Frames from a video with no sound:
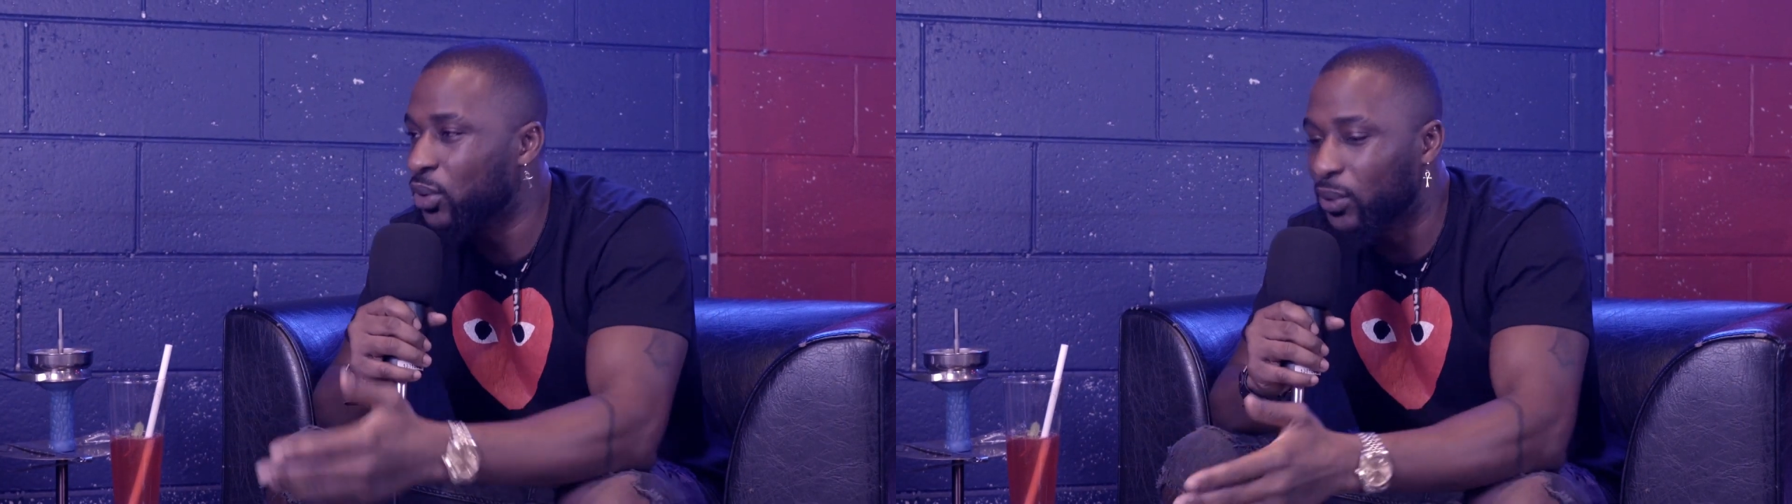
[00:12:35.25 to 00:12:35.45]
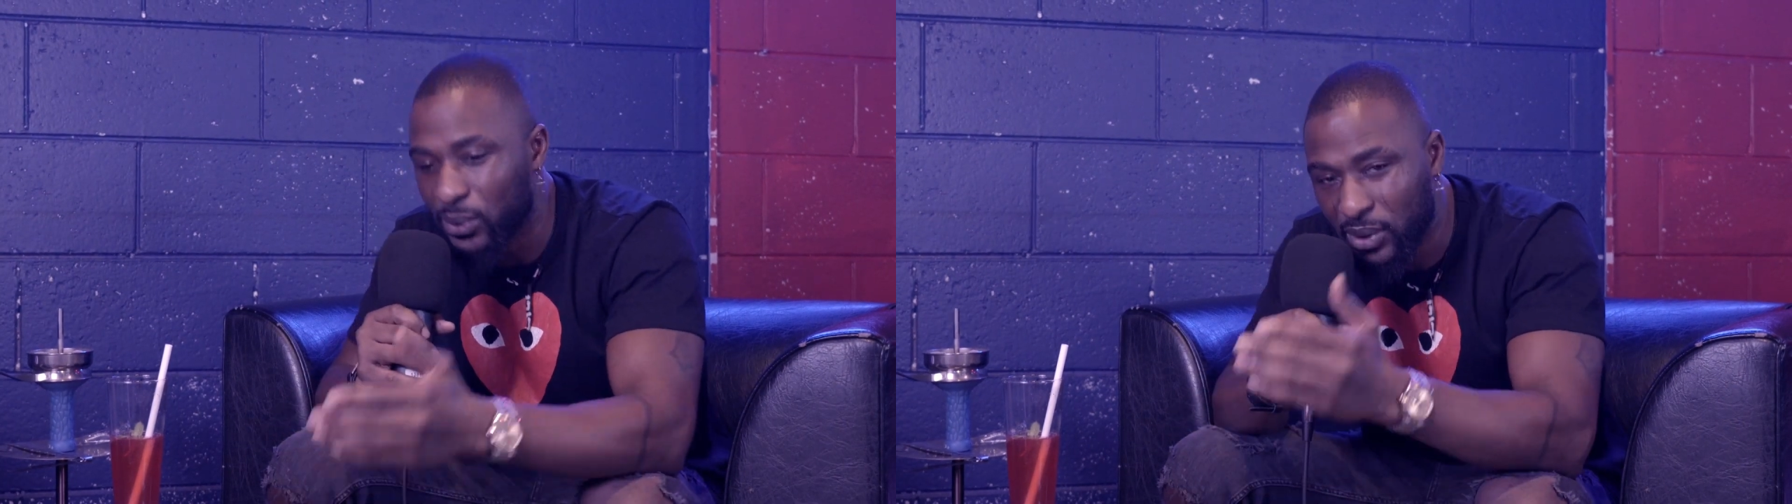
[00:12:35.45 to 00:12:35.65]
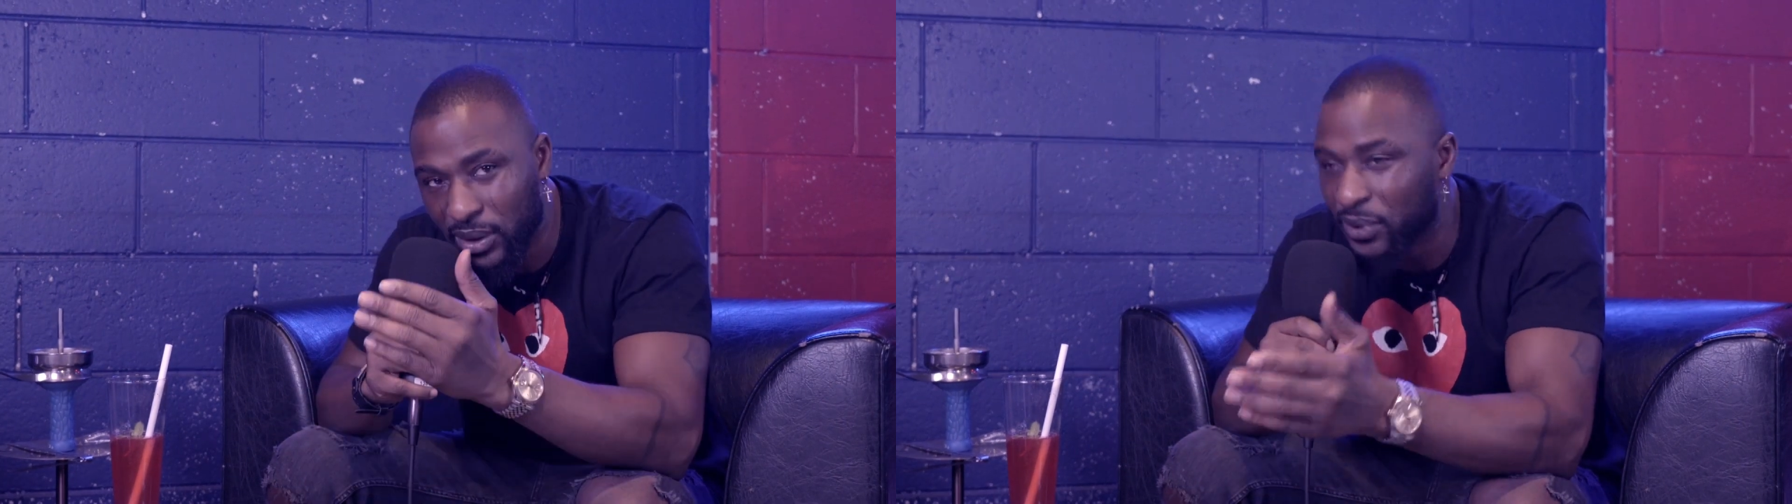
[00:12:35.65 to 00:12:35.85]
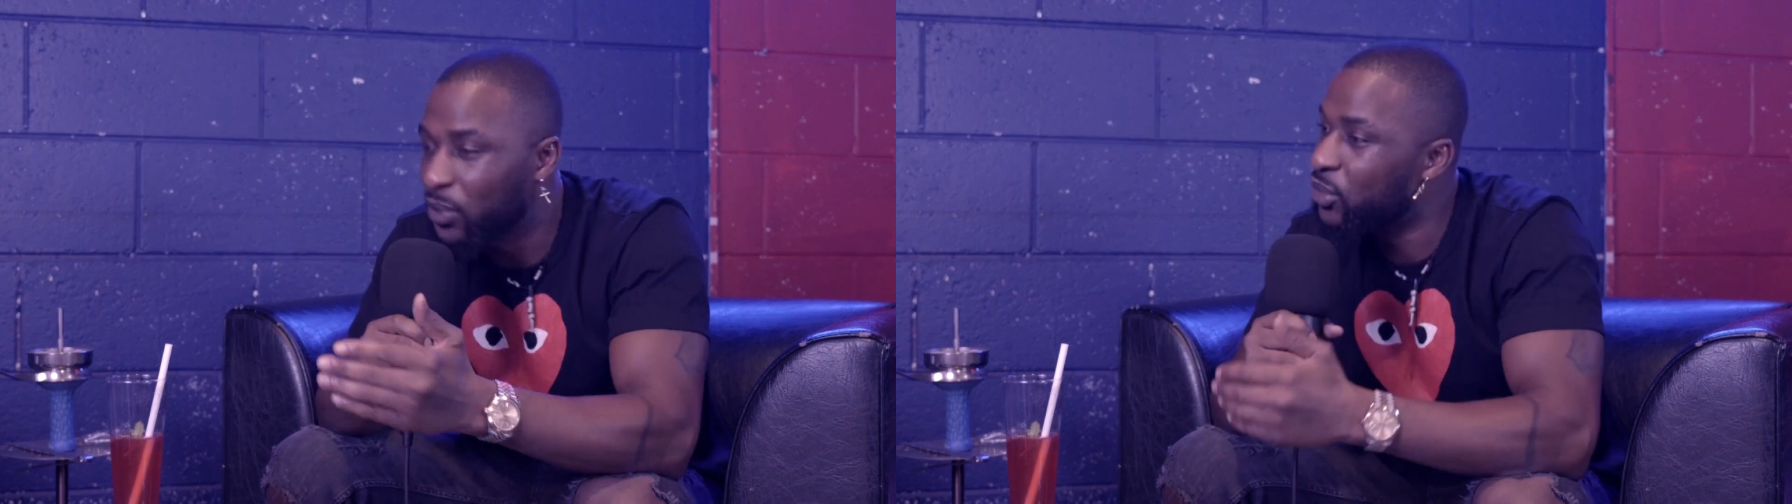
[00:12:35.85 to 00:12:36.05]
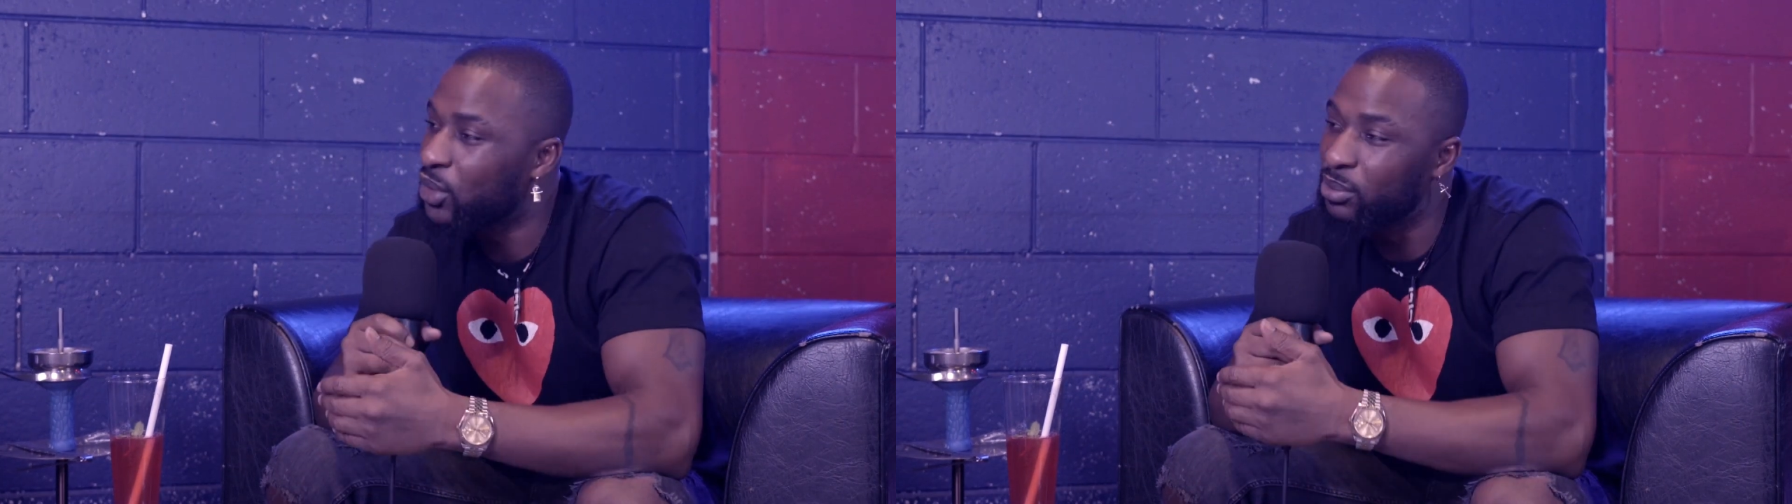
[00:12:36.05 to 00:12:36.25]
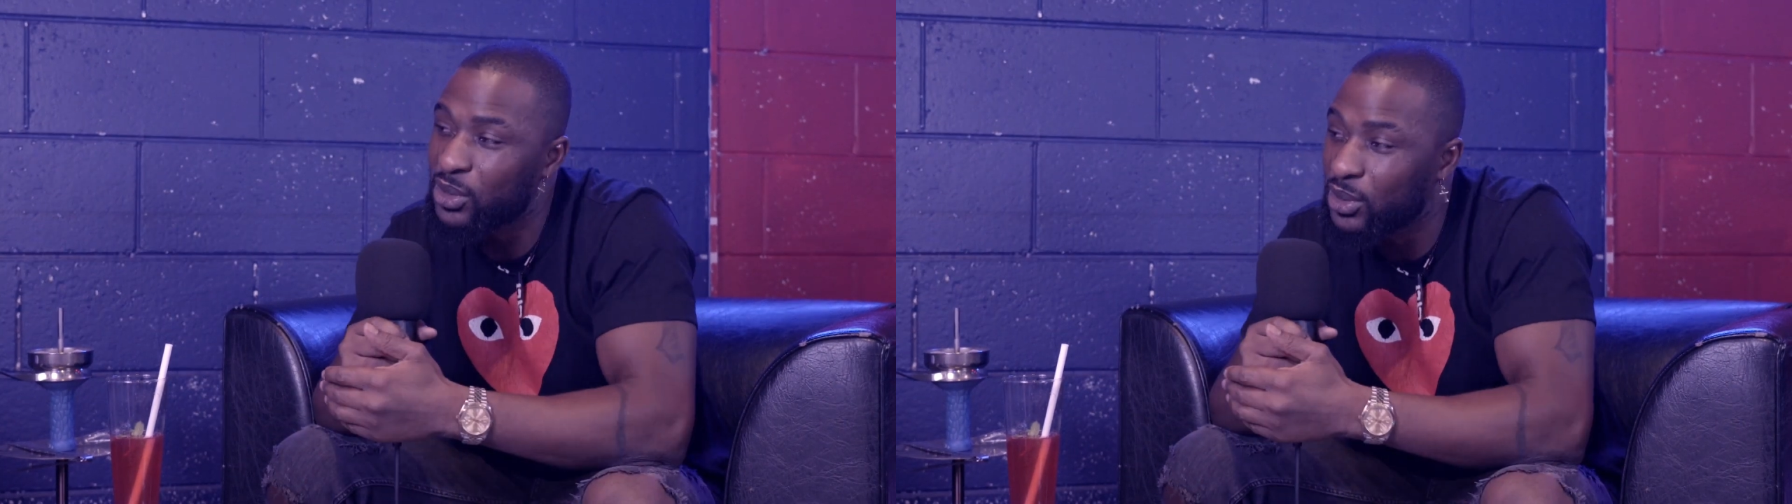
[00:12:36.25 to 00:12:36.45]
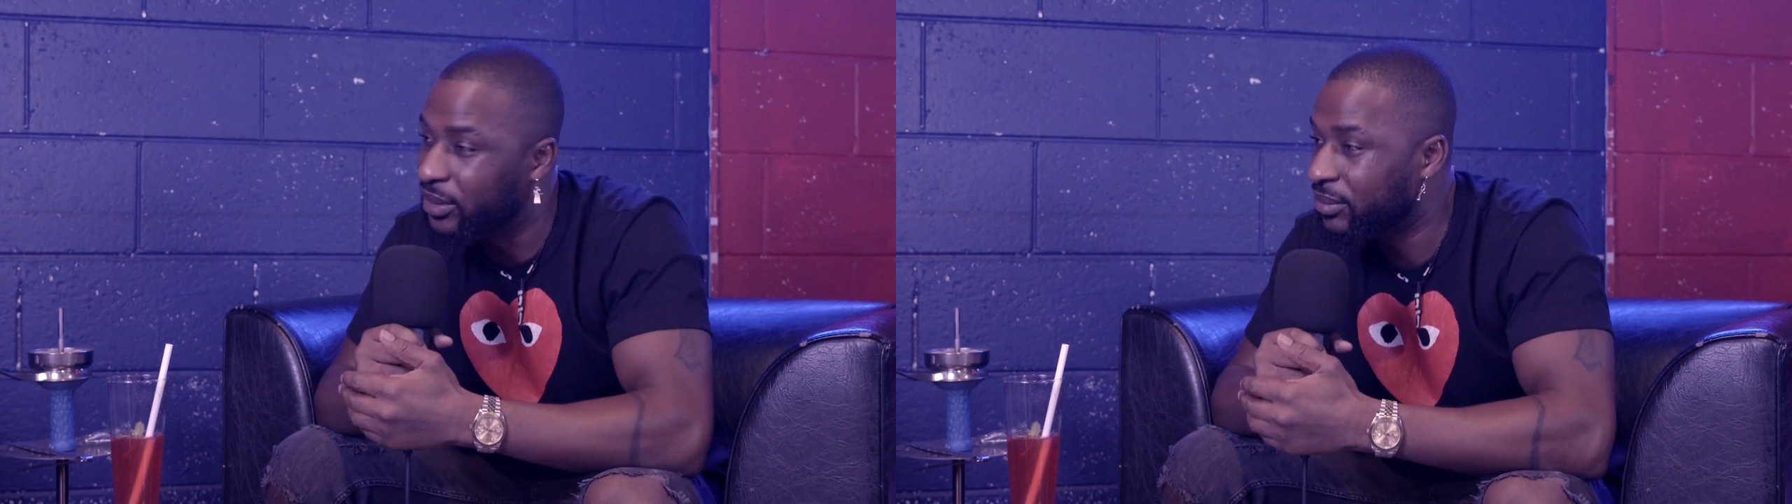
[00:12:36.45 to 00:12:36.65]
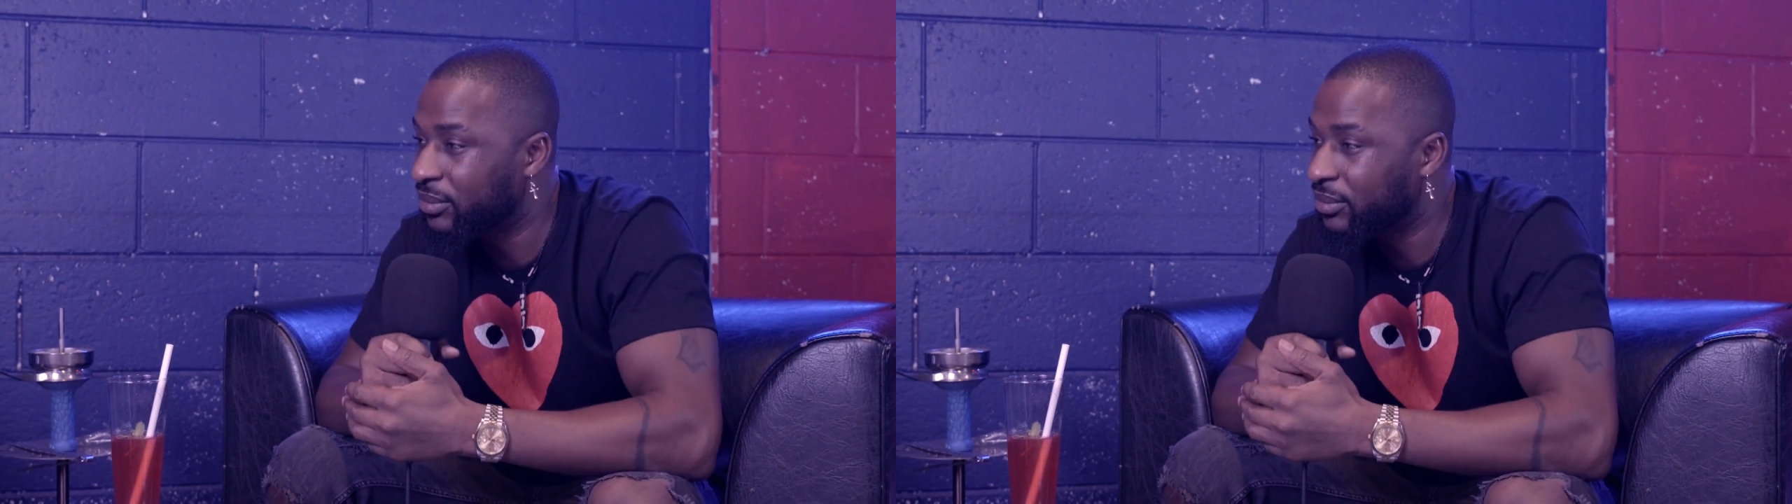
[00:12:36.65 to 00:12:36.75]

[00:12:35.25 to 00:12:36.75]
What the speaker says: you if you're doing something good.